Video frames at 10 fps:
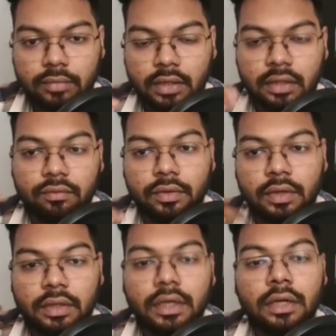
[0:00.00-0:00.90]
and then
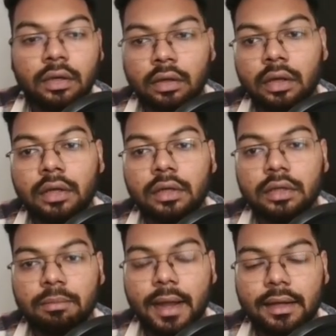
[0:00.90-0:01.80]
further it learned
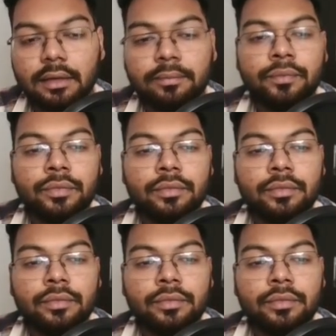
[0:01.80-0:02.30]
the pattern,